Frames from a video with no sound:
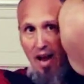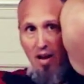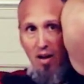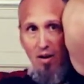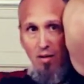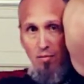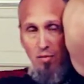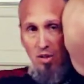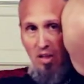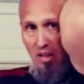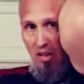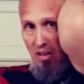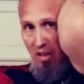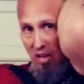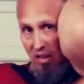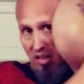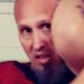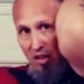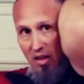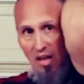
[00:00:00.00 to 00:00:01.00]
comes like
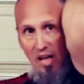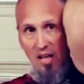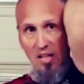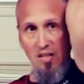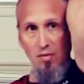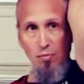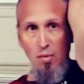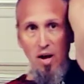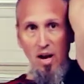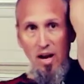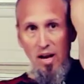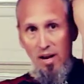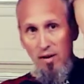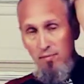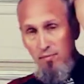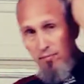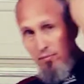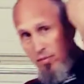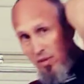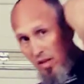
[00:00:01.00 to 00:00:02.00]
this and hits my
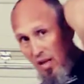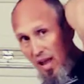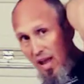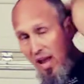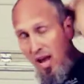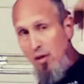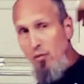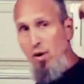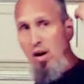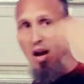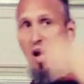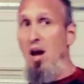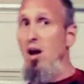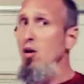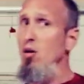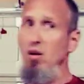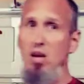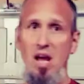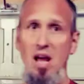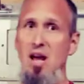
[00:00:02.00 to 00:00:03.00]
head, right?
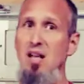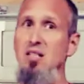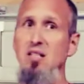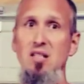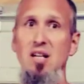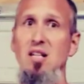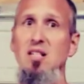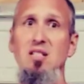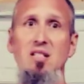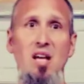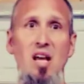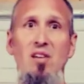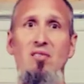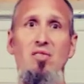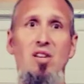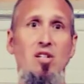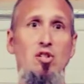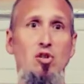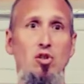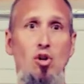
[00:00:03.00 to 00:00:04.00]
Okay, I stay safe,
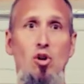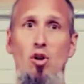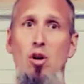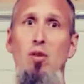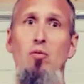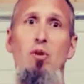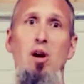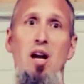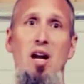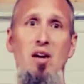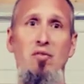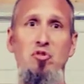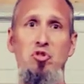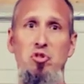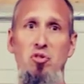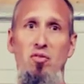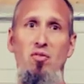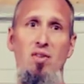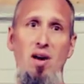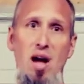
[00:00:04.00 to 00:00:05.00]
that's good, right? I've
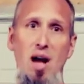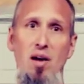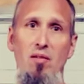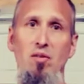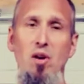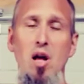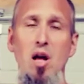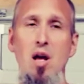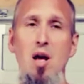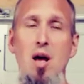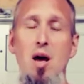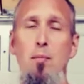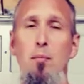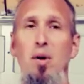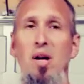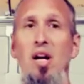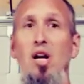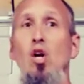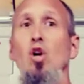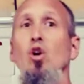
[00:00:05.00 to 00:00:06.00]
survived. But
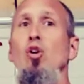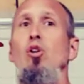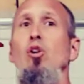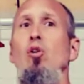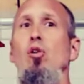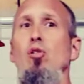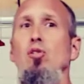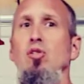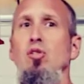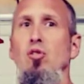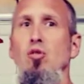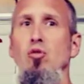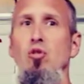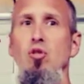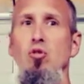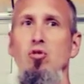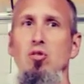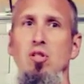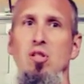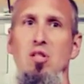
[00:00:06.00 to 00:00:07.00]
I could also
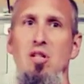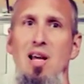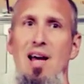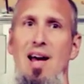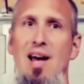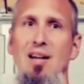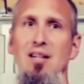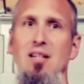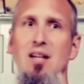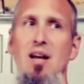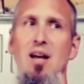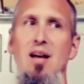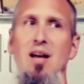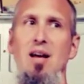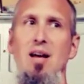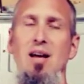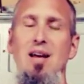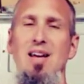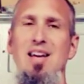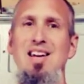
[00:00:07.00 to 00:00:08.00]
use that
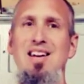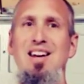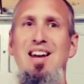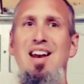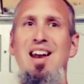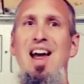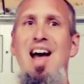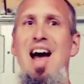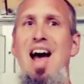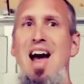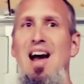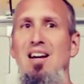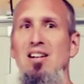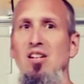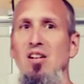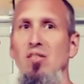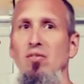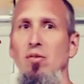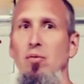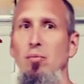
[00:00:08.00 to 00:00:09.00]
in an
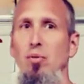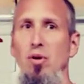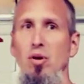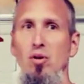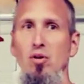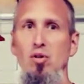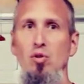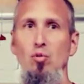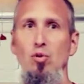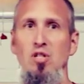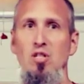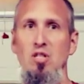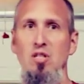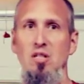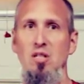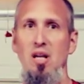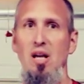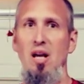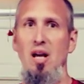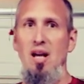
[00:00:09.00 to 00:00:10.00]
active approach, which is
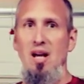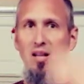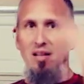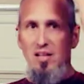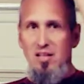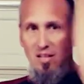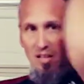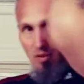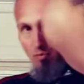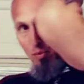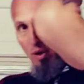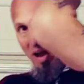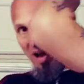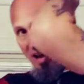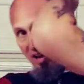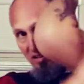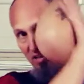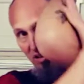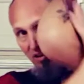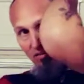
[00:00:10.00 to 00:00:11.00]
like, this is
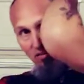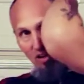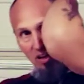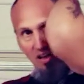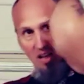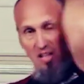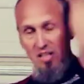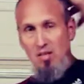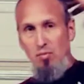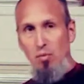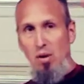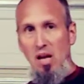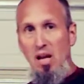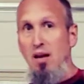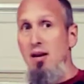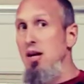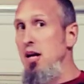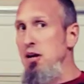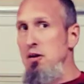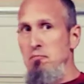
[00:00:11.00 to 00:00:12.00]
passive, it hits me,
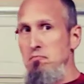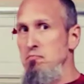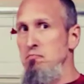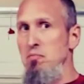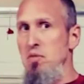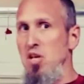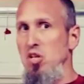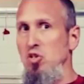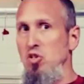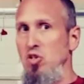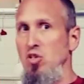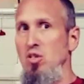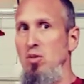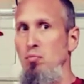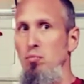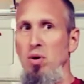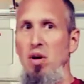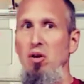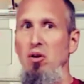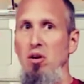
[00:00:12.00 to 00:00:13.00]
it's just a
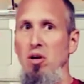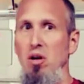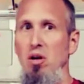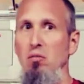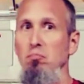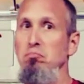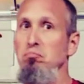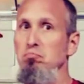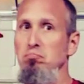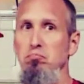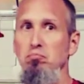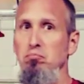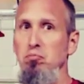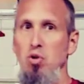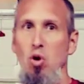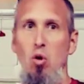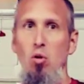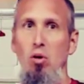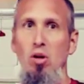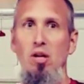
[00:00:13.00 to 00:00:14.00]
barrier.
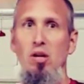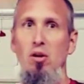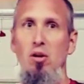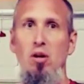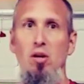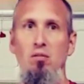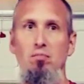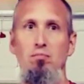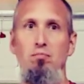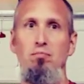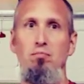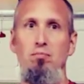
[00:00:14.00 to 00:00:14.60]
Totally good,